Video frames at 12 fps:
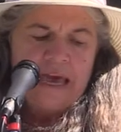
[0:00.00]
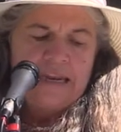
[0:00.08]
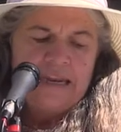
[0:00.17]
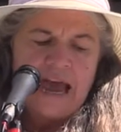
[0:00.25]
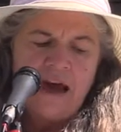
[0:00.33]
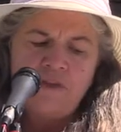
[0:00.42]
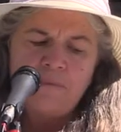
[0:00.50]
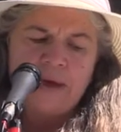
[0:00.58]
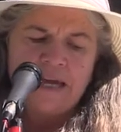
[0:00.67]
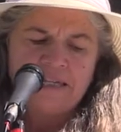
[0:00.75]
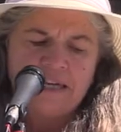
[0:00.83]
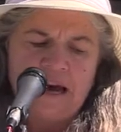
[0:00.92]
Now the
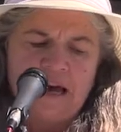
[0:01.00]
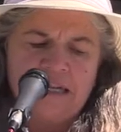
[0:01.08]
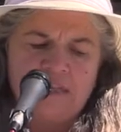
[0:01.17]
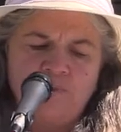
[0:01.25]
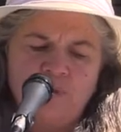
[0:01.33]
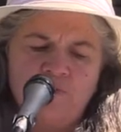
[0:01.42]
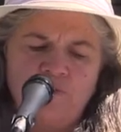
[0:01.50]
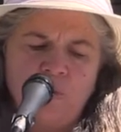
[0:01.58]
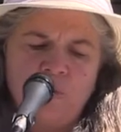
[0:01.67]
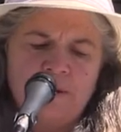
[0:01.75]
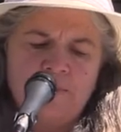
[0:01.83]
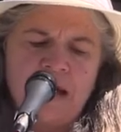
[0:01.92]
Pentagon has put
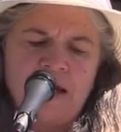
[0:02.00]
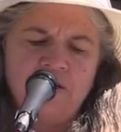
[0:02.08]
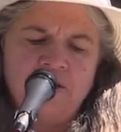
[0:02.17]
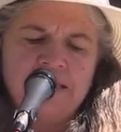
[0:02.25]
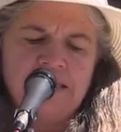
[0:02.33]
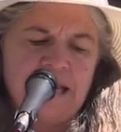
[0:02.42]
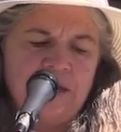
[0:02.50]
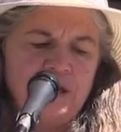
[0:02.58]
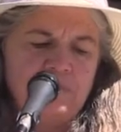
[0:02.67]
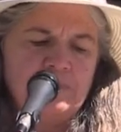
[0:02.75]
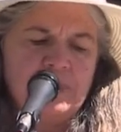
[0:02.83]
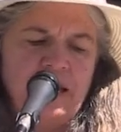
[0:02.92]
forward a
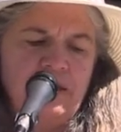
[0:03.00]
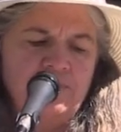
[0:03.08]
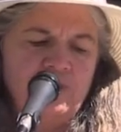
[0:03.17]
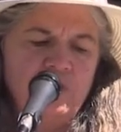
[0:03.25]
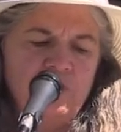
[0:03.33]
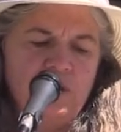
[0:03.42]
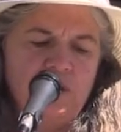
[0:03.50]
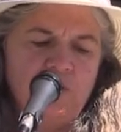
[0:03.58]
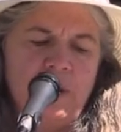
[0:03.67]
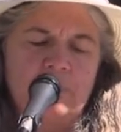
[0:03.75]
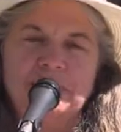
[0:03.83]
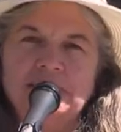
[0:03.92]
modernization plan for nuclear
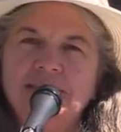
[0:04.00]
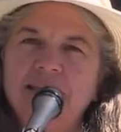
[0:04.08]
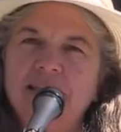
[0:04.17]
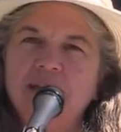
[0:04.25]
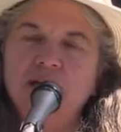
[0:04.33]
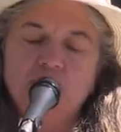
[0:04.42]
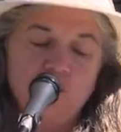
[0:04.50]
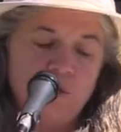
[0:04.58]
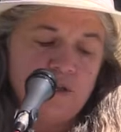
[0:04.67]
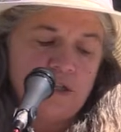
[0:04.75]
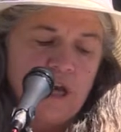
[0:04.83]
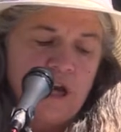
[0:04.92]
weapons that
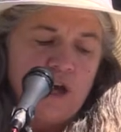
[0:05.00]
includes